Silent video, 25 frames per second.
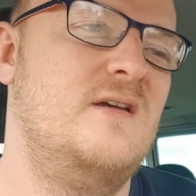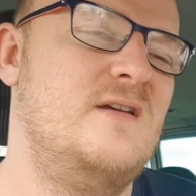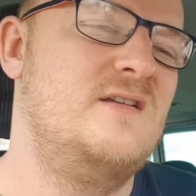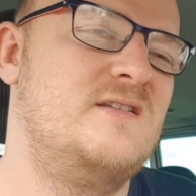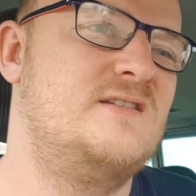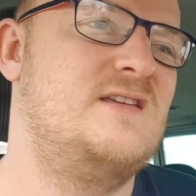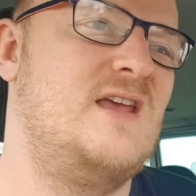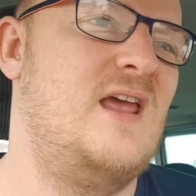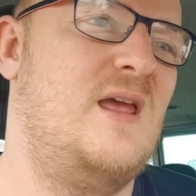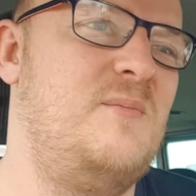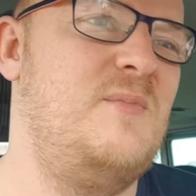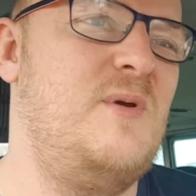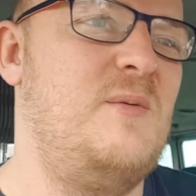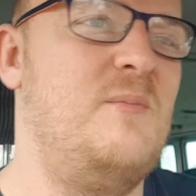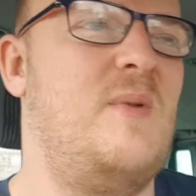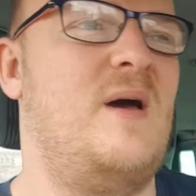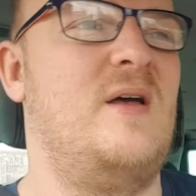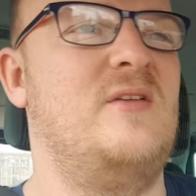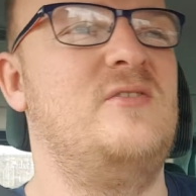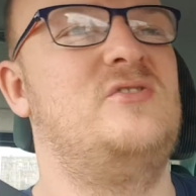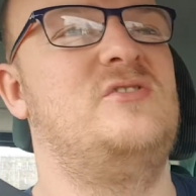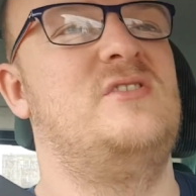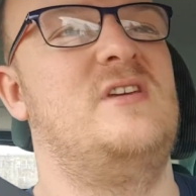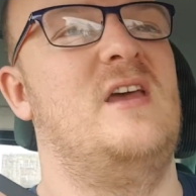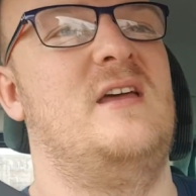Same in
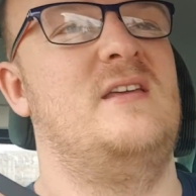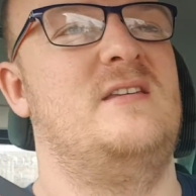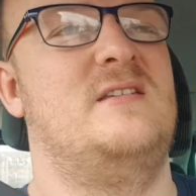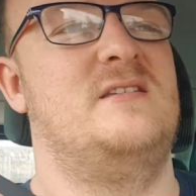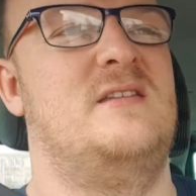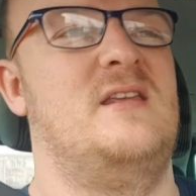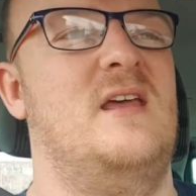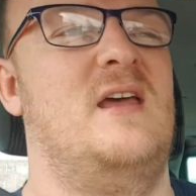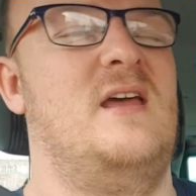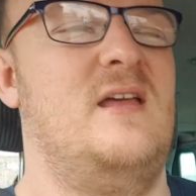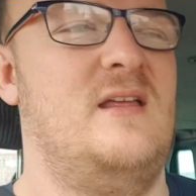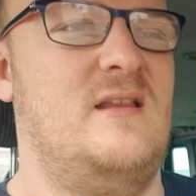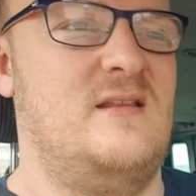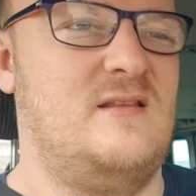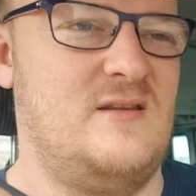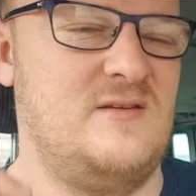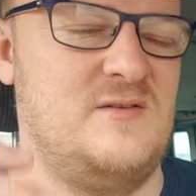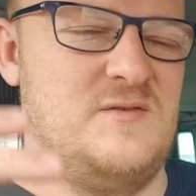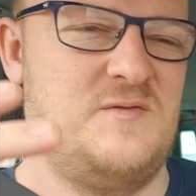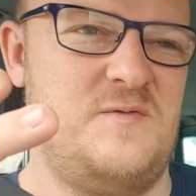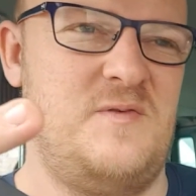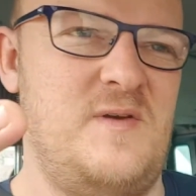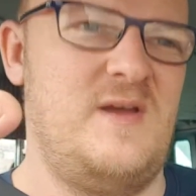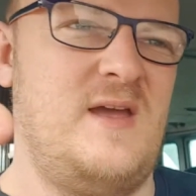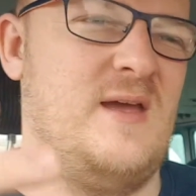Manchester,
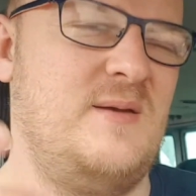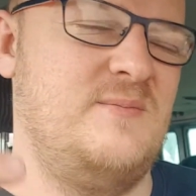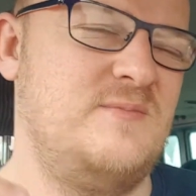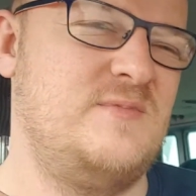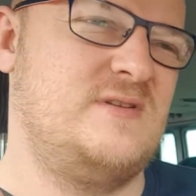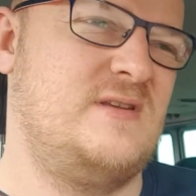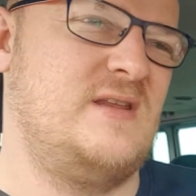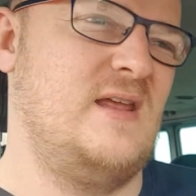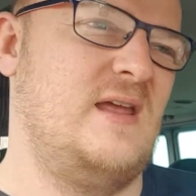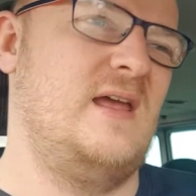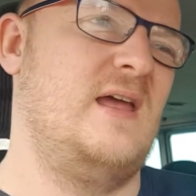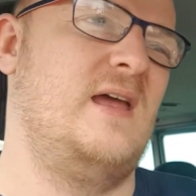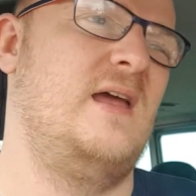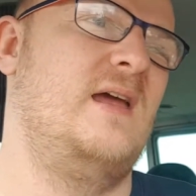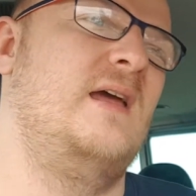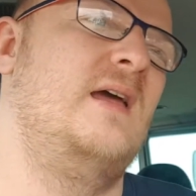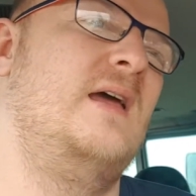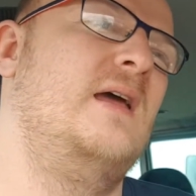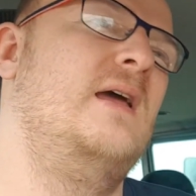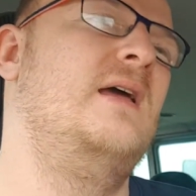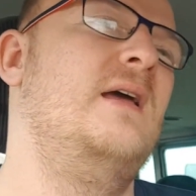there's firms there.